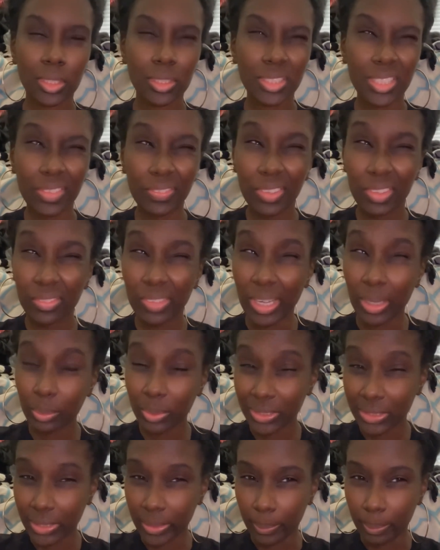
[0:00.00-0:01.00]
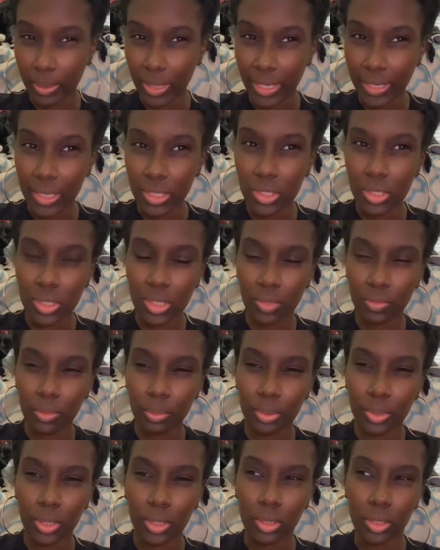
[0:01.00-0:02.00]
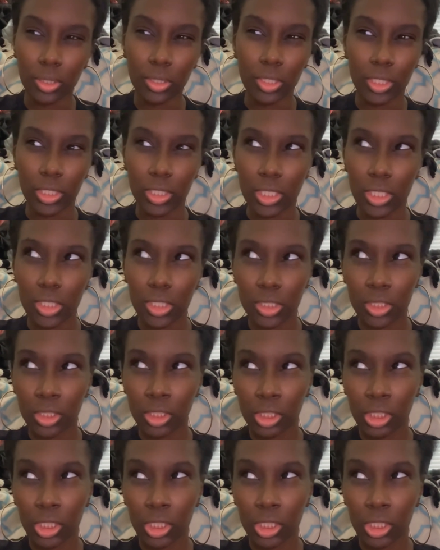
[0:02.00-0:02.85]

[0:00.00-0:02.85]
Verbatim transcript: 75% packed. I just have to put in the luggage.